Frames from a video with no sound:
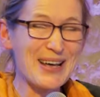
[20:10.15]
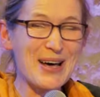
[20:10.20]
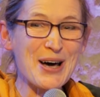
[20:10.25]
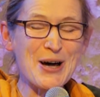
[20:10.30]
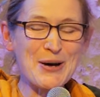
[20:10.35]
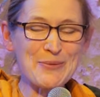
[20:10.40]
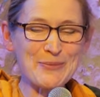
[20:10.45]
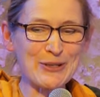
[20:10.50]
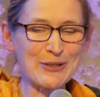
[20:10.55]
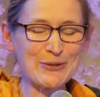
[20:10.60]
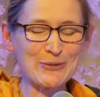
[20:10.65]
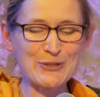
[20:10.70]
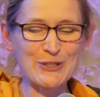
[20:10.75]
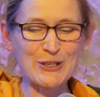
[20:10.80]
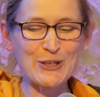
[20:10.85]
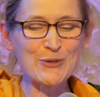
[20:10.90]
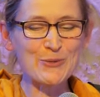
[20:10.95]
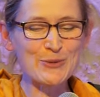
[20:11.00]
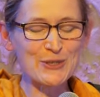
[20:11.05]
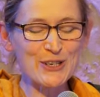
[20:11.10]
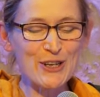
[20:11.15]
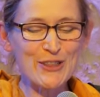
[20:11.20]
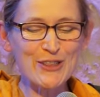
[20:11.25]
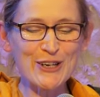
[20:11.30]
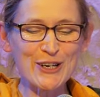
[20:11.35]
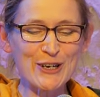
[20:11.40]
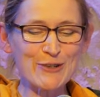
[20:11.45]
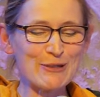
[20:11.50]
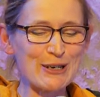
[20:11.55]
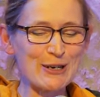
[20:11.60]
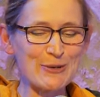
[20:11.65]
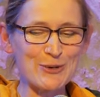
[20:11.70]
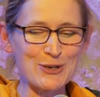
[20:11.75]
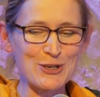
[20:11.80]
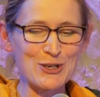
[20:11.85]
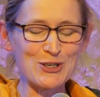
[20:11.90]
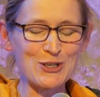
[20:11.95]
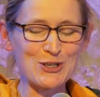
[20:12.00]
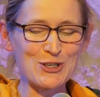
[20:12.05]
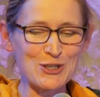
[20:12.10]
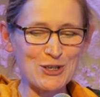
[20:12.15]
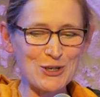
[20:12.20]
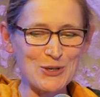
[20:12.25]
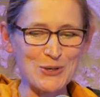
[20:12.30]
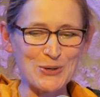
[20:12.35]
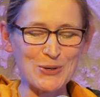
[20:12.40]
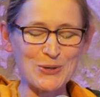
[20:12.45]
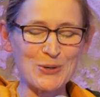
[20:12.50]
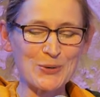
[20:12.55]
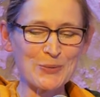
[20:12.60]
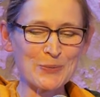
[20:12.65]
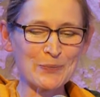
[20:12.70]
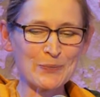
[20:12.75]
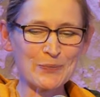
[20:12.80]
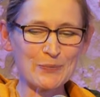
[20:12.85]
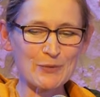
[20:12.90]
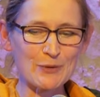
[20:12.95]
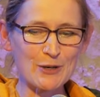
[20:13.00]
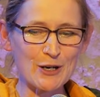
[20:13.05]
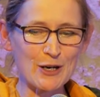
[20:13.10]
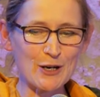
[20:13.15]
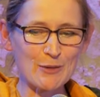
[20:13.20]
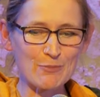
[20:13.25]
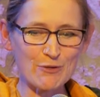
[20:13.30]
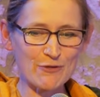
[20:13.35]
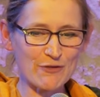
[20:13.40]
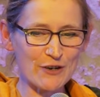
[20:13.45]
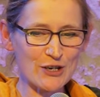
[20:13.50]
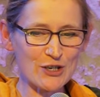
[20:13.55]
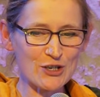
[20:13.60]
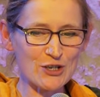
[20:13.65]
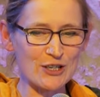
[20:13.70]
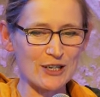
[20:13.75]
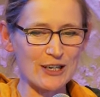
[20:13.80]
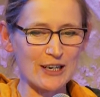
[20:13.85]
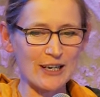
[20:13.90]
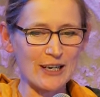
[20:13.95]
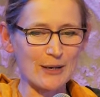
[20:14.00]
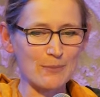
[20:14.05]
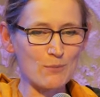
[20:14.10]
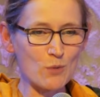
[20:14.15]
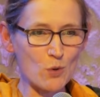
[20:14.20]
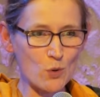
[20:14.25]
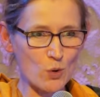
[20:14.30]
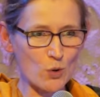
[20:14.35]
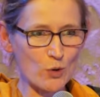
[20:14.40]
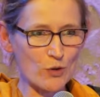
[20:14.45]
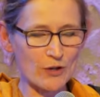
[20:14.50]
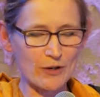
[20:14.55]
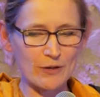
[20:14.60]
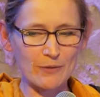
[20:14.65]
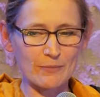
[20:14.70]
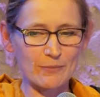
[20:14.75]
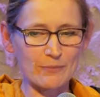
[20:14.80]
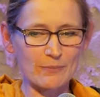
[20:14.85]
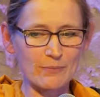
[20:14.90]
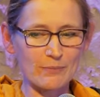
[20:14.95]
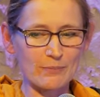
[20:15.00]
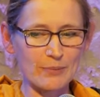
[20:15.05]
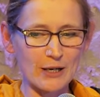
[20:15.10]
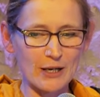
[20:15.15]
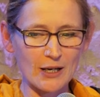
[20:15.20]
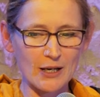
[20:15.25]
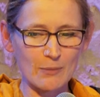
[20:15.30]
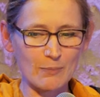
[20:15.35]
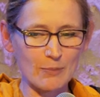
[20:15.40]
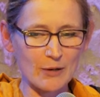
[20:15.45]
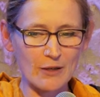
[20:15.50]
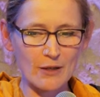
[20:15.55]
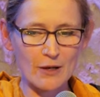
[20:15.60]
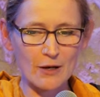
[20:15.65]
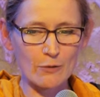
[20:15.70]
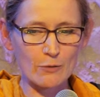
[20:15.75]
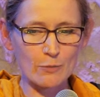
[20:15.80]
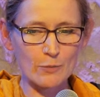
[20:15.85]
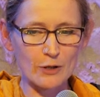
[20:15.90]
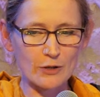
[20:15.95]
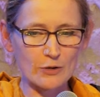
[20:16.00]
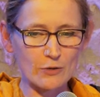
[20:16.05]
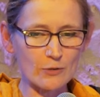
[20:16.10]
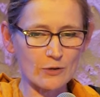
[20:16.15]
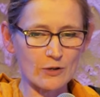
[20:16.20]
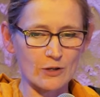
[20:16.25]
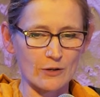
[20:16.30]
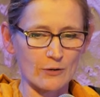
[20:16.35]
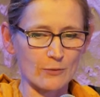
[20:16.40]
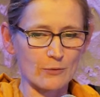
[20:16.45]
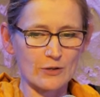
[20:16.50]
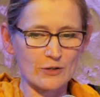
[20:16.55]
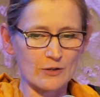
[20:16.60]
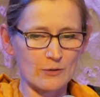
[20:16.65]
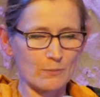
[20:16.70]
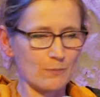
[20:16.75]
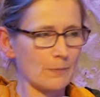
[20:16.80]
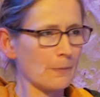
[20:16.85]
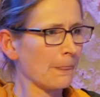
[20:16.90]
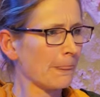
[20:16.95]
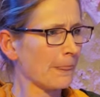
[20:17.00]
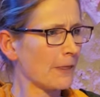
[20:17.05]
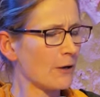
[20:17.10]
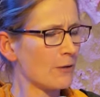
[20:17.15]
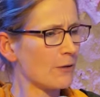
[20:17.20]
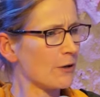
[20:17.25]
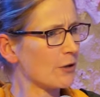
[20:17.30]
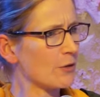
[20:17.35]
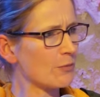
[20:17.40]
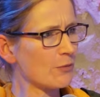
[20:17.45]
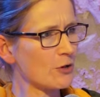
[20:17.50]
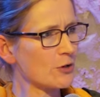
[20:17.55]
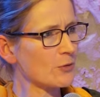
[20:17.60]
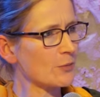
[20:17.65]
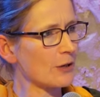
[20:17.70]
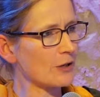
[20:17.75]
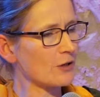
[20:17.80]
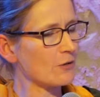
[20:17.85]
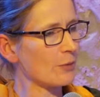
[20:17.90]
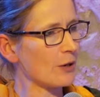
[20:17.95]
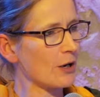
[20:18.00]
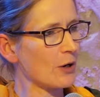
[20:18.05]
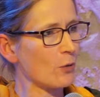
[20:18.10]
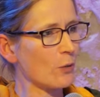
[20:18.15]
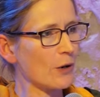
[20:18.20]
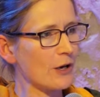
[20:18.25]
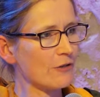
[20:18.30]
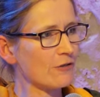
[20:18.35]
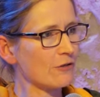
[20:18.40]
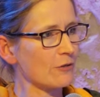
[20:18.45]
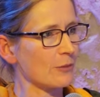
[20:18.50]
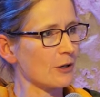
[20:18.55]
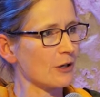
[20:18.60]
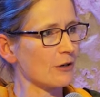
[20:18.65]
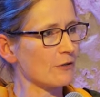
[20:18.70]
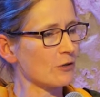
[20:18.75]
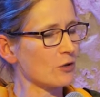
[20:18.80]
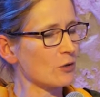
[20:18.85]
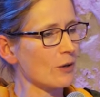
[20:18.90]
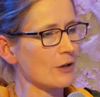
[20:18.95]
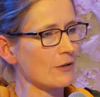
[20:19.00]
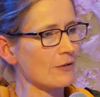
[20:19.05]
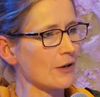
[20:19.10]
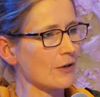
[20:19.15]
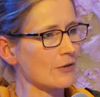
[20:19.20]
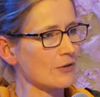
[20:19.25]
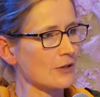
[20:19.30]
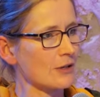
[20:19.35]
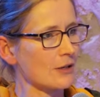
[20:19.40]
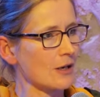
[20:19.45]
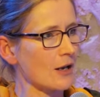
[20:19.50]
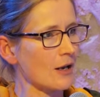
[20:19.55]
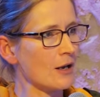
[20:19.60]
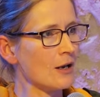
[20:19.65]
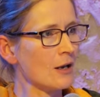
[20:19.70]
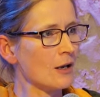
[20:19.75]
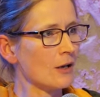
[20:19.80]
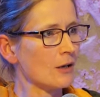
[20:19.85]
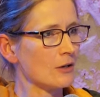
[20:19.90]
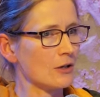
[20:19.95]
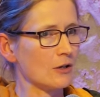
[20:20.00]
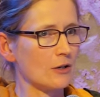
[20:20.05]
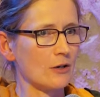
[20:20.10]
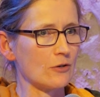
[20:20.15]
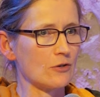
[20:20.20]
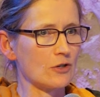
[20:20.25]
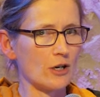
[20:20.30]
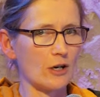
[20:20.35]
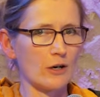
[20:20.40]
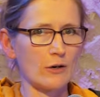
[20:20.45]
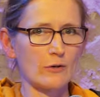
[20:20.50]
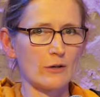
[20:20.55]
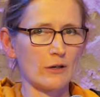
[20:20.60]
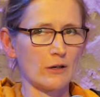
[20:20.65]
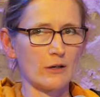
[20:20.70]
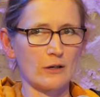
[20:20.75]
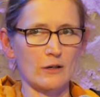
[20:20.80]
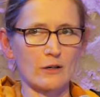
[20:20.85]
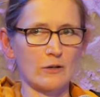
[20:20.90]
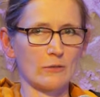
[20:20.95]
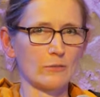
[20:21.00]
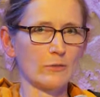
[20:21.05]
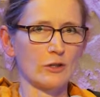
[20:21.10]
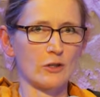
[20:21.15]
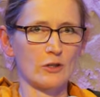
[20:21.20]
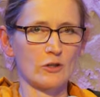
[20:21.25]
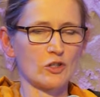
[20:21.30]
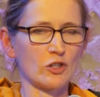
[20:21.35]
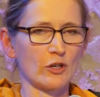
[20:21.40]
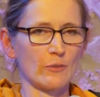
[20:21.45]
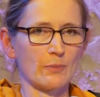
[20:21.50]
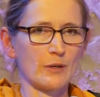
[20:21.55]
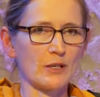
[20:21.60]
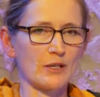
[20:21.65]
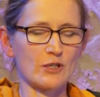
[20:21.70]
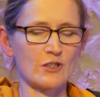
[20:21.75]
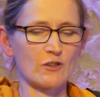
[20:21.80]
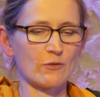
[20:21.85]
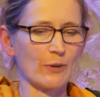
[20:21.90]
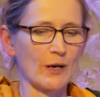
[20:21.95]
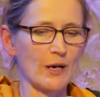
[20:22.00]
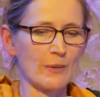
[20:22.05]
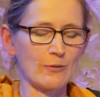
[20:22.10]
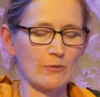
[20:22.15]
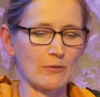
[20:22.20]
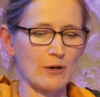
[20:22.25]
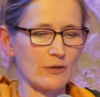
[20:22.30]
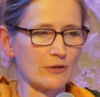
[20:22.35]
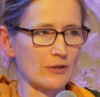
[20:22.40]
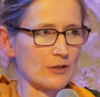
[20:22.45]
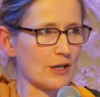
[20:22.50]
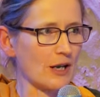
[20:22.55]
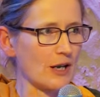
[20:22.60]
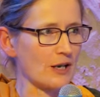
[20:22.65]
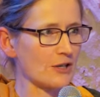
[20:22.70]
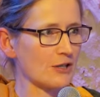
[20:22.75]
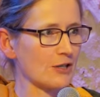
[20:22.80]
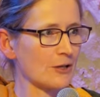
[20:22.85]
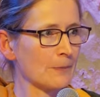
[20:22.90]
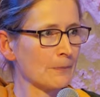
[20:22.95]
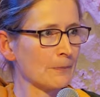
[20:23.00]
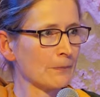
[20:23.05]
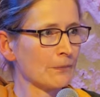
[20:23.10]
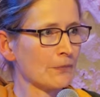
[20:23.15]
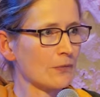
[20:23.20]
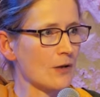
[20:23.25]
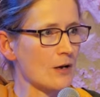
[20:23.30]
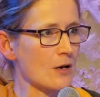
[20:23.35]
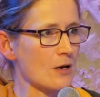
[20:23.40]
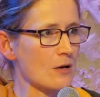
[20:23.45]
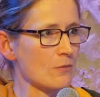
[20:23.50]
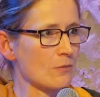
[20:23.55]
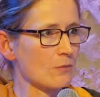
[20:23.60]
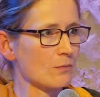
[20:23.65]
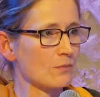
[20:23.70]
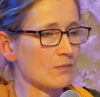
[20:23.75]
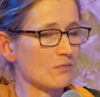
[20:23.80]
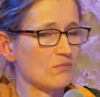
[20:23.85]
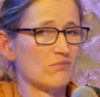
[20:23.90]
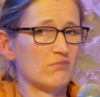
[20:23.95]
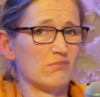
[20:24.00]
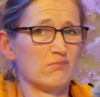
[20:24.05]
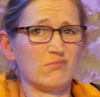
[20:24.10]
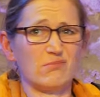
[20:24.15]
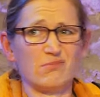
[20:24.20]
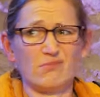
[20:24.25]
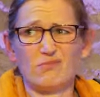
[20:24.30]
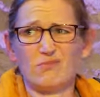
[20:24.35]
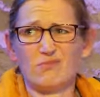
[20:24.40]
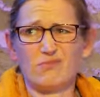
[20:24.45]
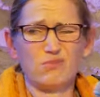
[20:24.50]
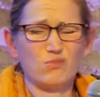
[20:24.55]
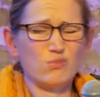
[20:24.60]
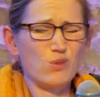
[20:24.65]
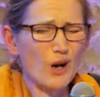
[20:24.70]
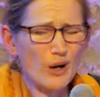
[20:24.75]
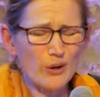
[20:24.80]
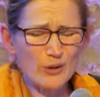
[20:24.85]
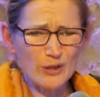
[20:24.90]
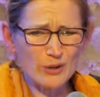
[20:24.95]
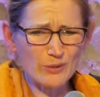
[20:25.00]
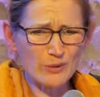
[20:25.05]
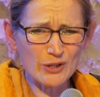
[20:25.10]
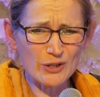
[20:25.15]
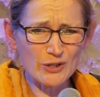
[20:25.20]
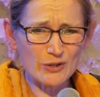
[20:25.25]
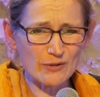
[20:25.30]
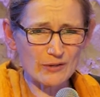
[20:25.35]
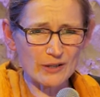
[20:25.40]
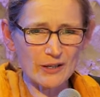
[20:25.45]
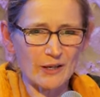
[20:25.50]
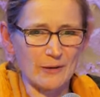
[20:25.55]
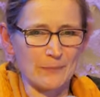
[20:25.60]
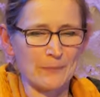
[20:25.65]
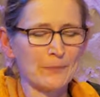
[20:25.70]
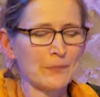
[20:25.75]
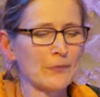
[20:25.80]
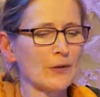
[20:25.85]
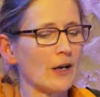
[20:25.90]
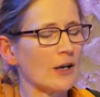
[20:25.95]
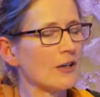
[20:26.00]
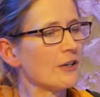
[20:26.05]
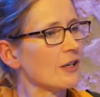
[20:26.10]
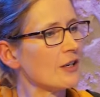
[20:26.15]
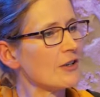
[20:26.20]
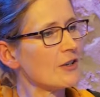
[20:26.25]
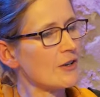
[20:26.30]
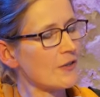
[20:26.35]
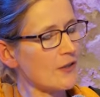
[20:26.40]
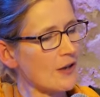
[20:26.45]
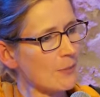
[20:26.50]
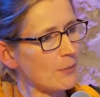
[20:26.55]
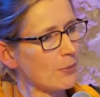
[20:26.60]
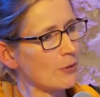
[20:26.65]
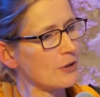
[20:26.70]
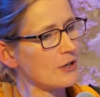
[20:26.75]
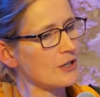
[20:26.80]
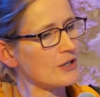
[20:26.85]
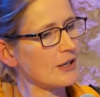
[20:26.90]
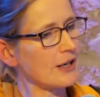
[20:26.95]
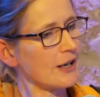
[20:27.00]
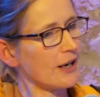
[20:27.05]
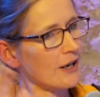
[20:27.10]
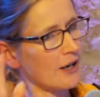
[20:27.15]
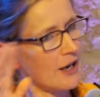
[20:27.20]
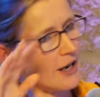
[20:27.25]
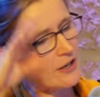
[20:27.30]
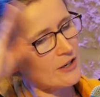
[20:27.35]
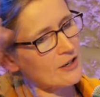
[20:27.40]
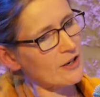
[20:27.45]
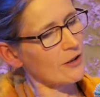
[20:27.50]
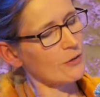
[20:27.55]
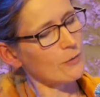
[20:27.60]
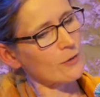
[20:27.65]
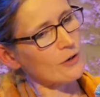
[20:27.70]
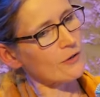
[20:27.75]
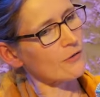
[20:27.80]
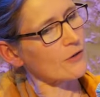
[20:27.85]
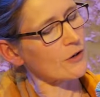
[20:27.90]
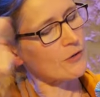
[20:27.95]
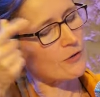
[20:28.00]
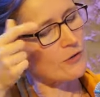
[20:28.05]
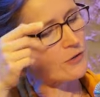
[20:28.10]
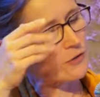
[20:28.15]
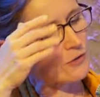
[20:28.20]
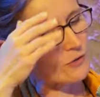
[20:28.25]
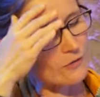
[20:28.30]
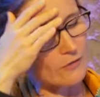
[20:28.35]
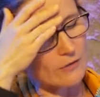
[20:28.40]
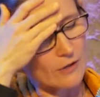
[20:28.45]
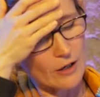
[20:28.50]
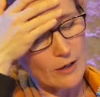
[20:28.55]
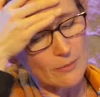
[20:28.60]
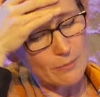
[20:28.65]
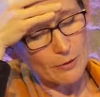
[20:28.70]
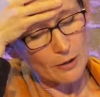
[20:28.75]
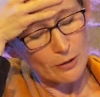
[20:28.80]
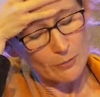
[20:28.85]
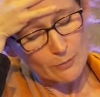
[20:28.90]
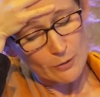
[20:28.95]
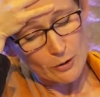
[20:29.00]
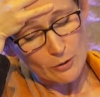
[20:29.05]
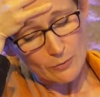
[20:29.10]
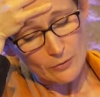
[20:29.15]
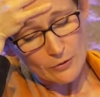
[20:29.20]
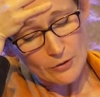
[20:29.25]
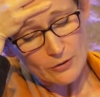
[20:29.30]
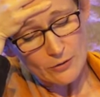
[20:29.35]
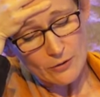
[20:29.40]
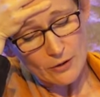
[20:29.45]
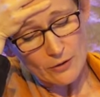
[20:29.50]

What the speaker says: And there was nothing I really wanted to do. professionally more than be there with my daughter. There was and the prospect of being away from her for 12 hours a day, to go and, shunt pieces of paper around a desk. Why would I want to do that? Yeah. And at that point, again, I had another one of those sort of light bulb moments.